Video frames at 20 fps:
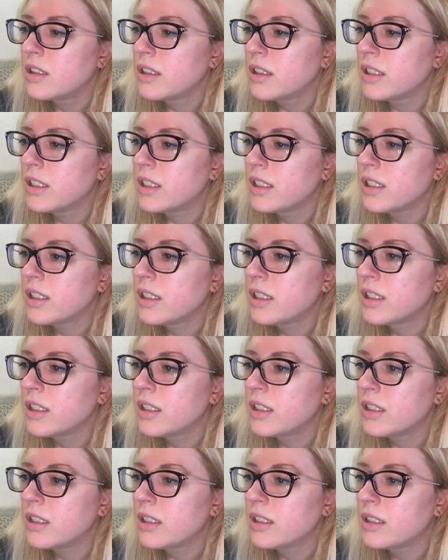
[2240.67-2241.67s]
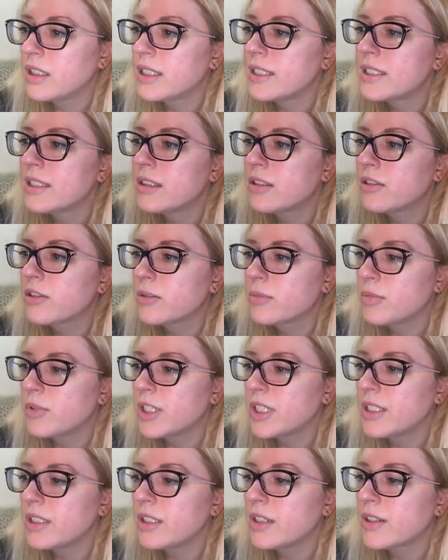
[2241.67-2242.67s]
And I see the group
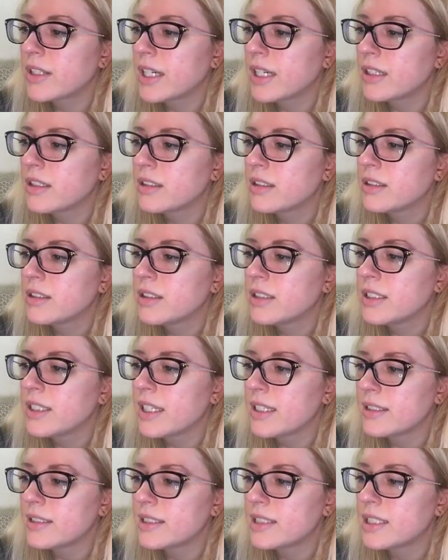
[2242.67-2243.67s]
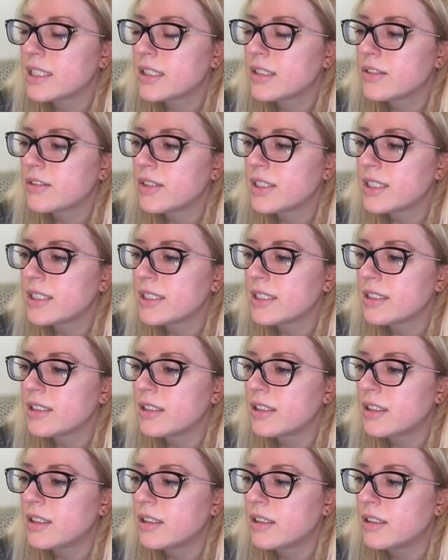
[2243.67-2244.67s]
one. Okay, yes, so I see
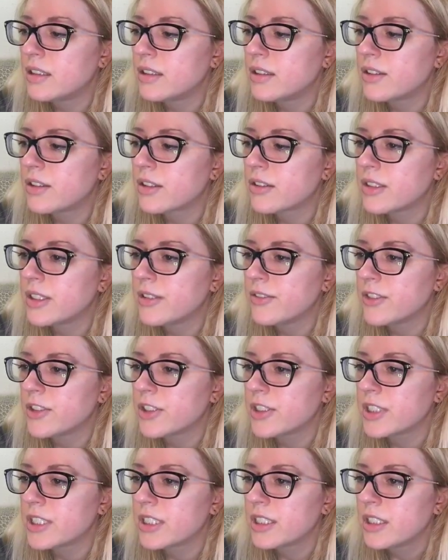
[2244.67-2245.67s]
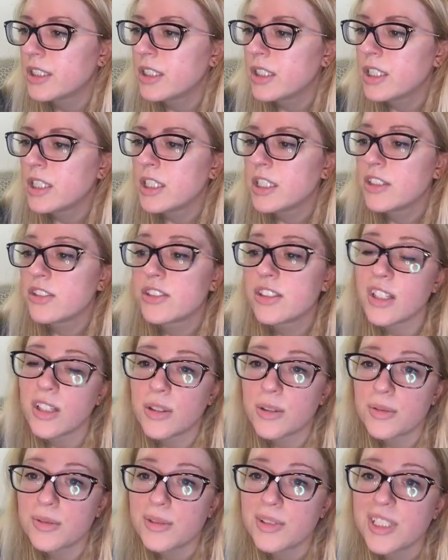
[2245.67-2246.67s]
all 3 of yours.
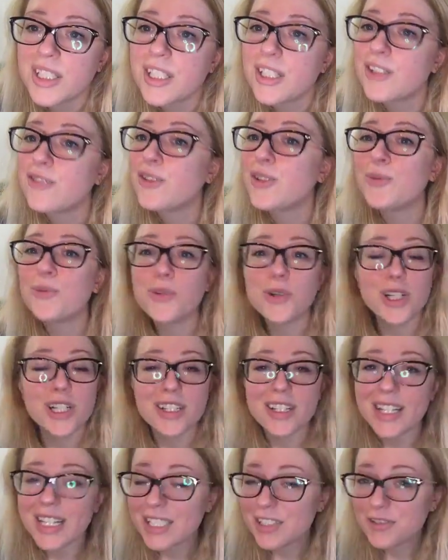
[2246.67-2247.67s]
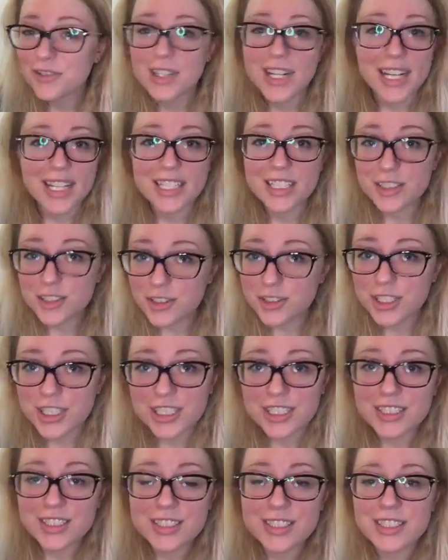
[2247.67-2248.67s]
So, if you want extra
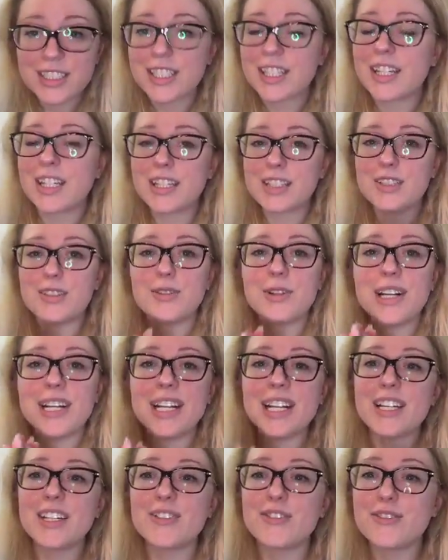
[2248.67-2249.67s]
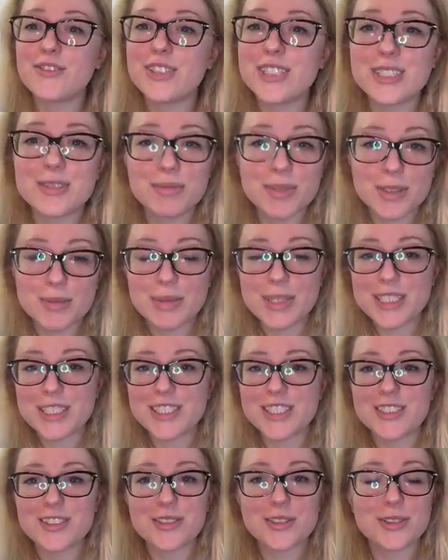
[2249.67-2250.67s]
entries and you have Facebook
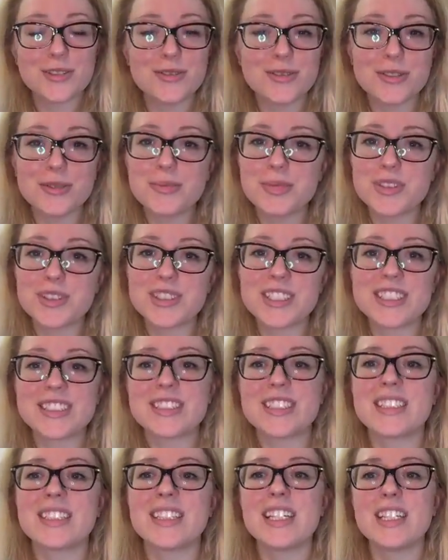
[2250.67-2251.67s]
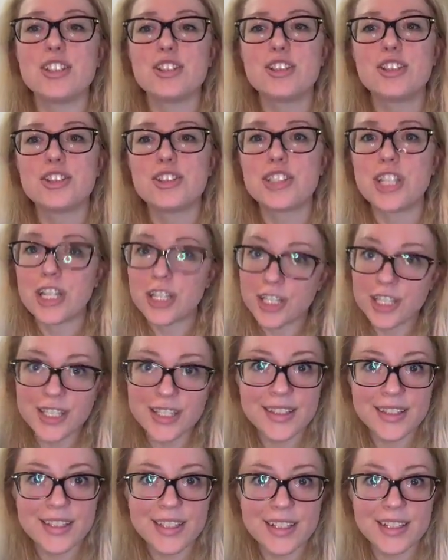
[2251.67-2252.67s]
pages or groups or things like that, share it
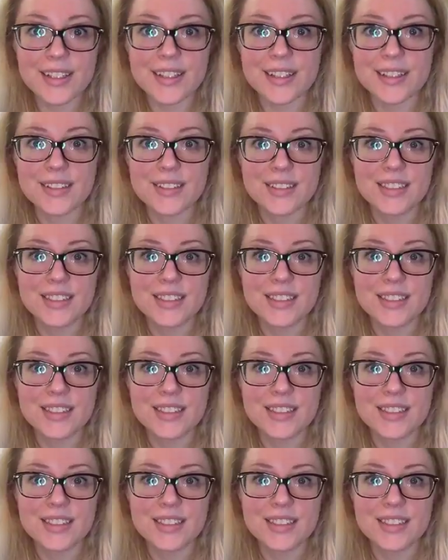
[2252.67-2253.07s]
in there.